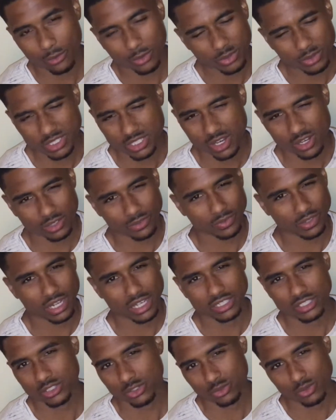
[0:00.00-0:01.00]
We was talking for
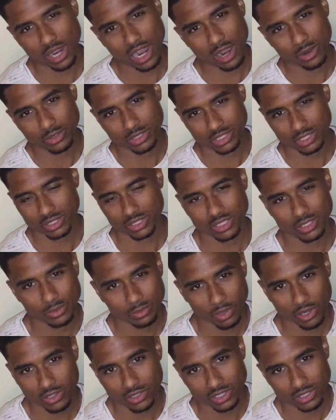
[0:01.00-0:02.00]
like 2 hours. This
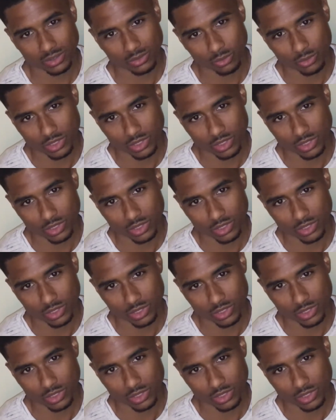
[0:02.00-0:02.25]
person